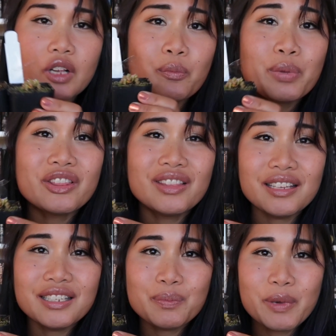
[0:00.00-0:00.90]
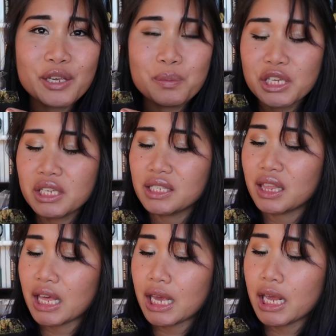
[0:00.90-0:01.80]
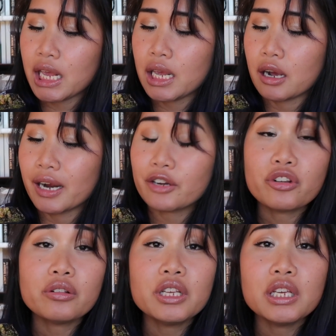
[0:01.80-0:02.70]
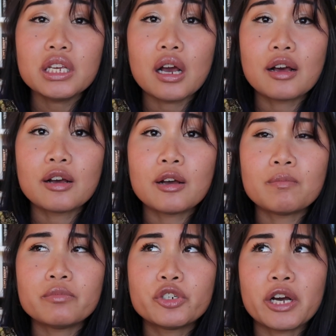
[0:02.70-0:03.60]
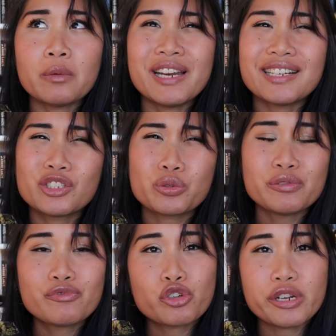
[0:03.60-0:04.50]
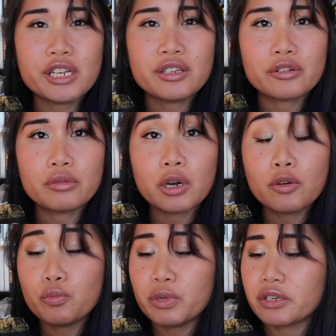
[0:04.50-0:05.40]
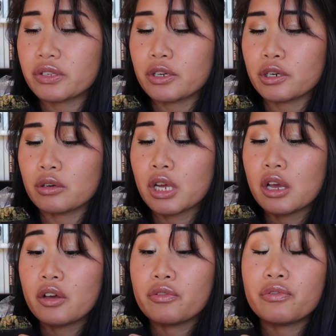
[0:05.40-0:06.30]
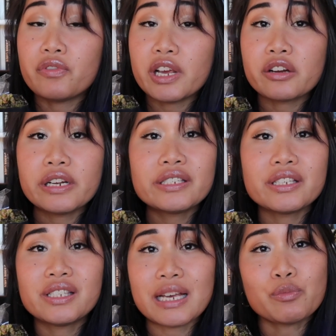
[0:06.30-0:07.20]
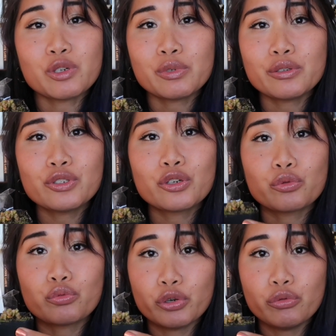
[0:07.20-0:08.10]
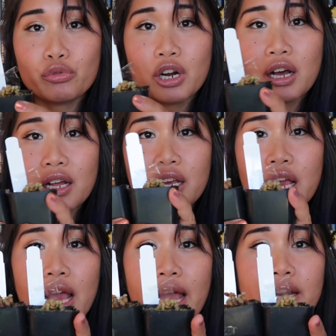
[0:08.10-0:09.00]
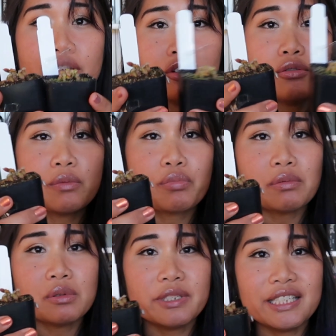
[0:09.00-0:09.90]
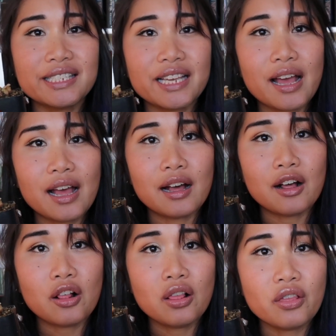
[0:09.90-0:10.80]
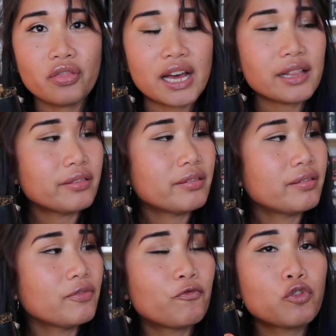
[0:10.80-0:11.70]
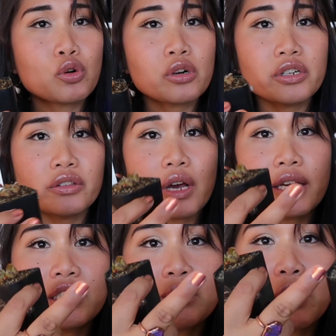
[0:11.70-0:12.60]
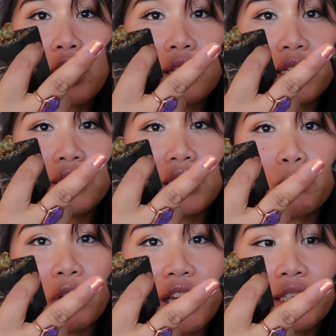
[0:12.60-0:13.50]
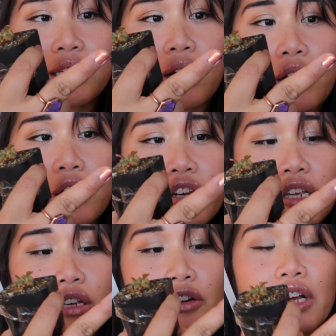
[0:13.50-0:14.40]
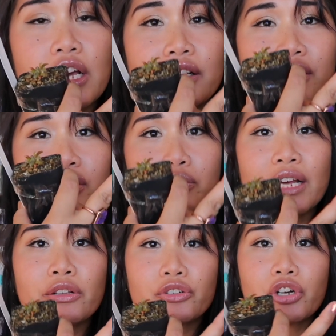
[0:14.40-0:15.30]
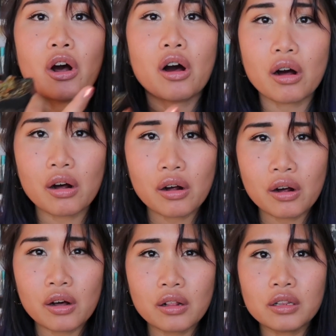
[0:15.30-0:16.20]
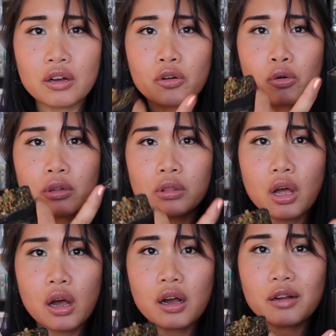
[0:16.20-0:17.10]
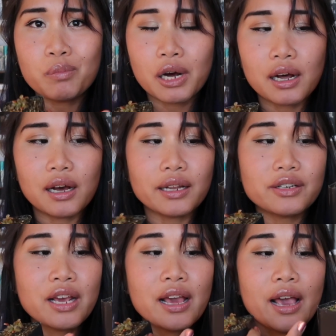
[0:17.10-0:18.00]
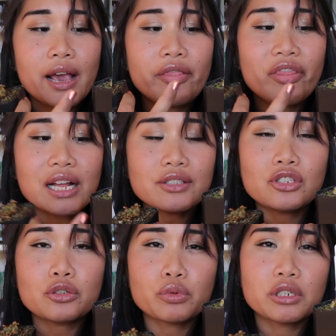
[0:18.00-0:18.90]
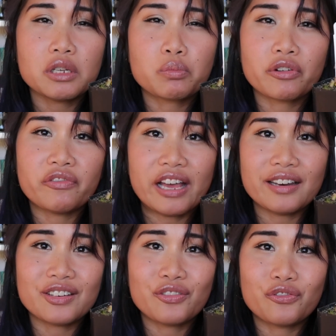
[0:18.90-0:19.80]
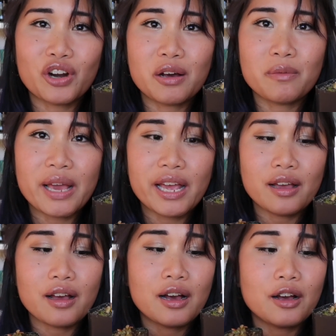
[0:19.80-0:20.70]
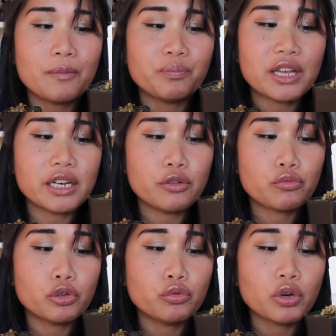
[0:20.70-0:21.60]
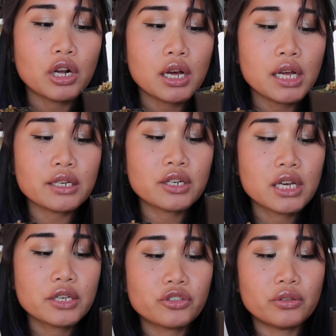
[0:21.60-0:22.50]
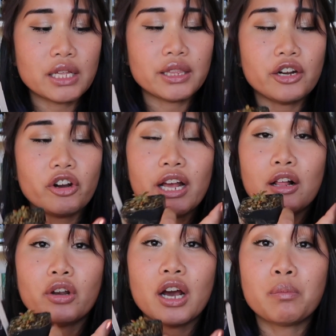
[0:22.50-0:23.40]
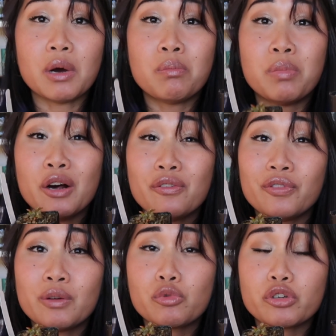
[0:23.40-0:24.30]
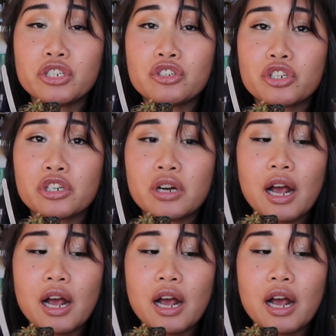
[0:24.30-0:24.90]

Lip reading: But these babies, they are actually dubbed as sort of tricky to grow because they're very susceptible to root rot. And you can probably tell that for as small as these plants are here, this is a rather tall or long pot, and that's to really prevent from any root rot, so that they are held up above the moisture.